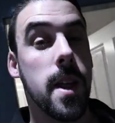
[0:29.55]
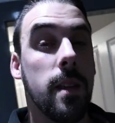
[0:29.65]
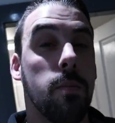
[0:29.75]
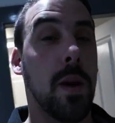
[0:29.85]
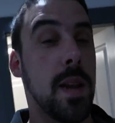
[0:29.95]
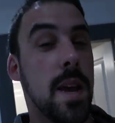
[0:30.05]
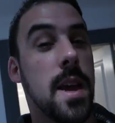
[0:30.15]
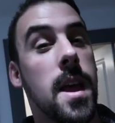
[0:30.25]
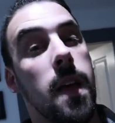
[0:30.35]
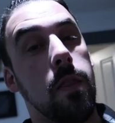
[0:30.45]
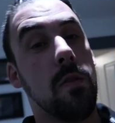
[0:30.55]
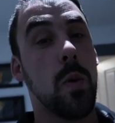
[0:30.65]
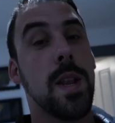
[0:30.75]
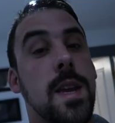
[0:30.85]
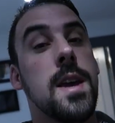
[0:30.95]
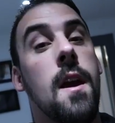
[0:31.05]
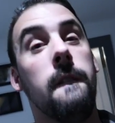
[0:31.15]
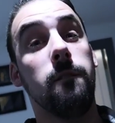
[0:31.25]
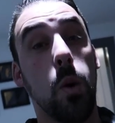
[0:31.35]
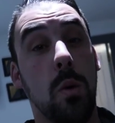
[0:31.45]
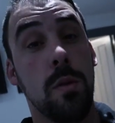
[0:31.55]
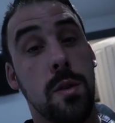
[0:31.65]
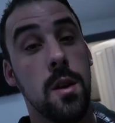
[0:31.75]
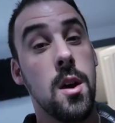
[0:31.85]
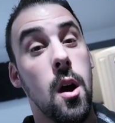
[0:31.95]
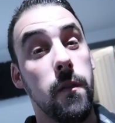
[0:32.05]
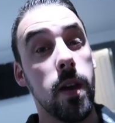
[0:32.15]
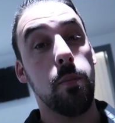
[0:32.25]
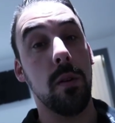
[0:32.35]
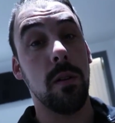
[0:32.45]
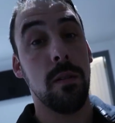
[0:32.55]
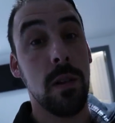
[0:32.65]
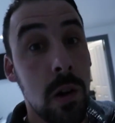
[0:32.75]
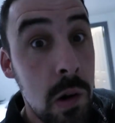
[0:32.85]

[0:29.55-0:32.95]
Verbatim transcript: It is Monday, the twenty-fourth of April.